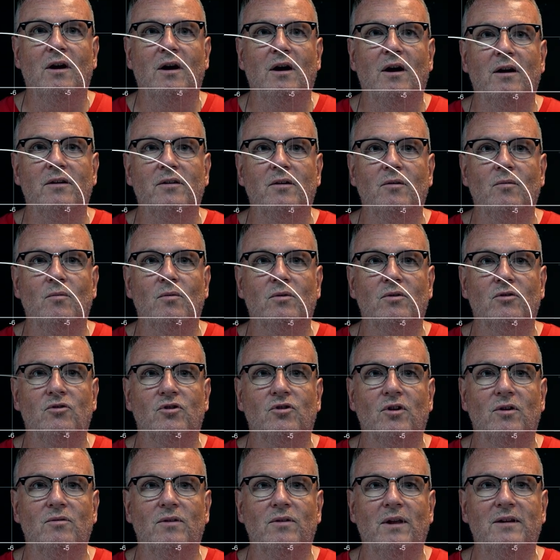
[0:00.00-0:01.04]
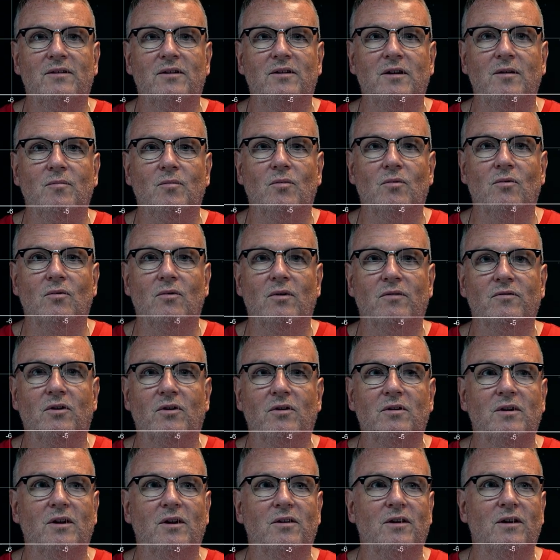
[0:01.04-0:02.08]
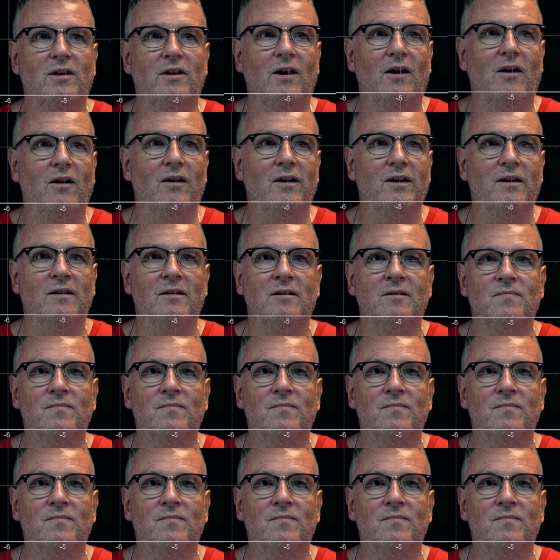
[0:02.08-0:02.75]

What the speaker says: I don't want to show that anymore. I've got another line